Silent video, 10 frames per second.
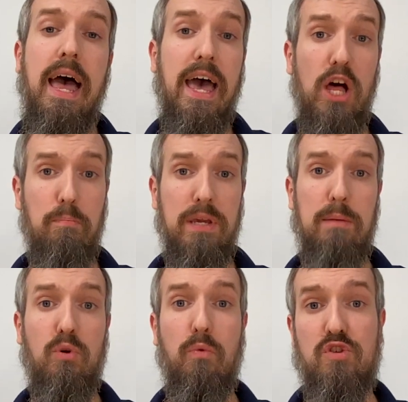help
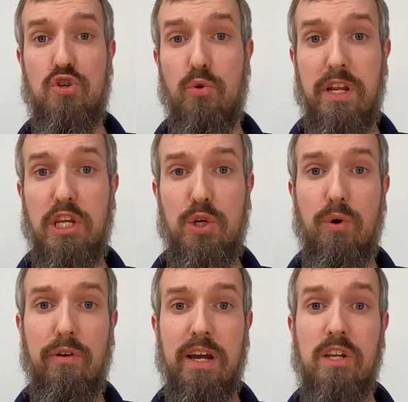people with shortening
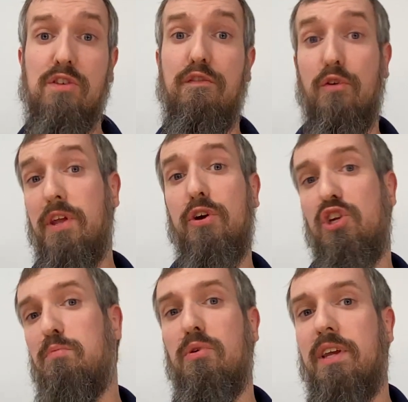URLs for their
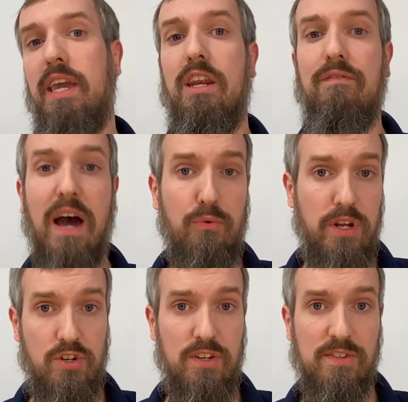communicative
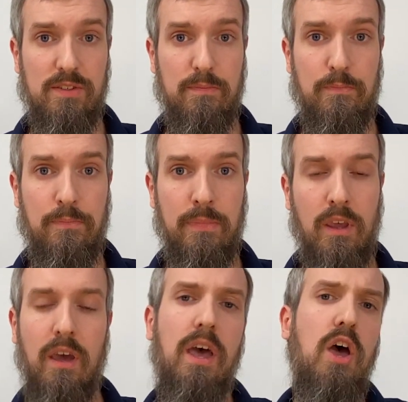outreaches.
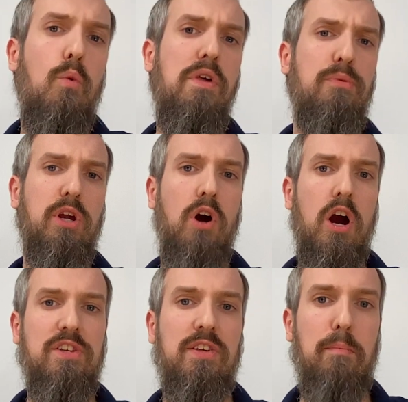With
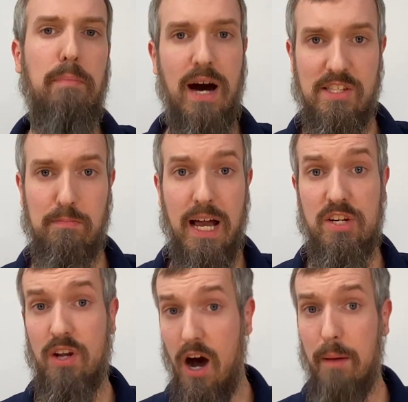regard to the Botsplash
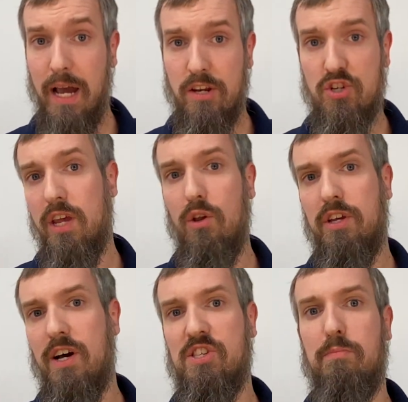omnichannel
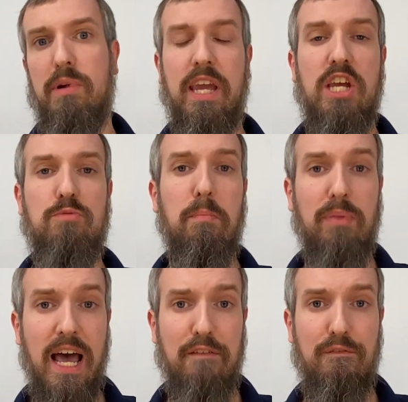customer engagement
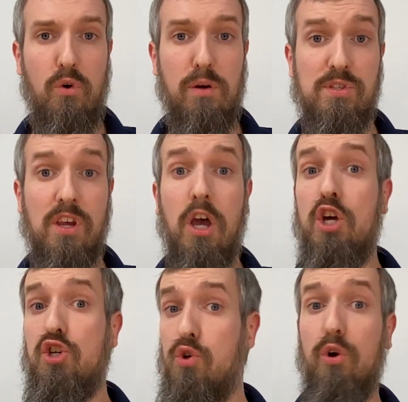platforms,
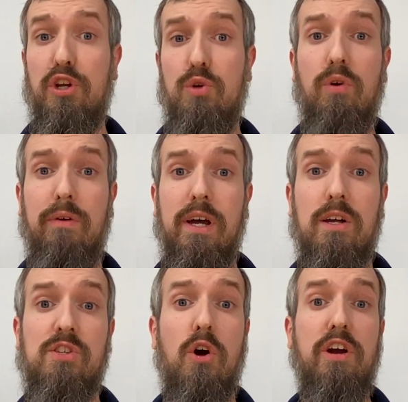short
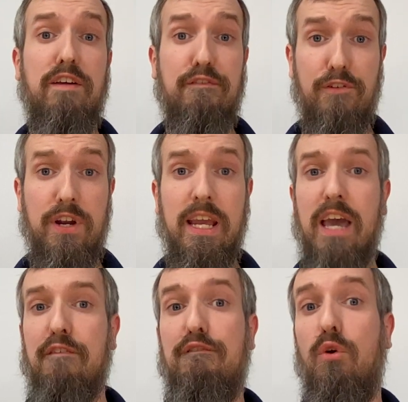URLs are a free
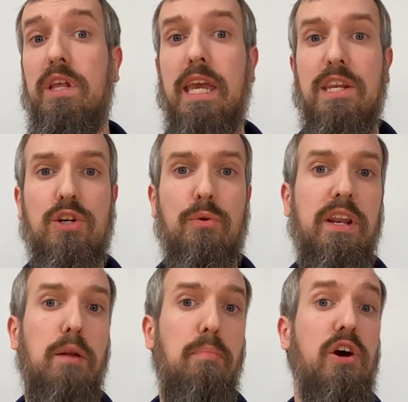and fully
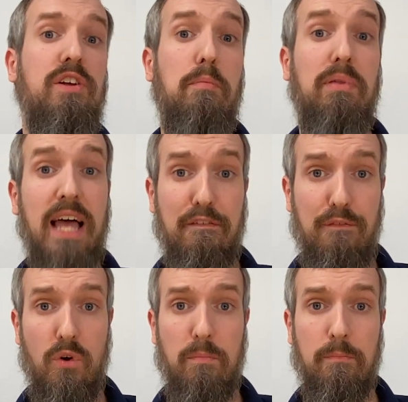integrated part of the
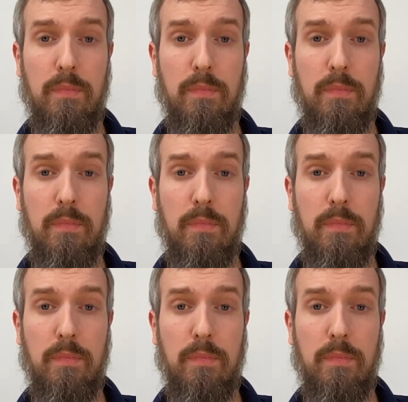platform.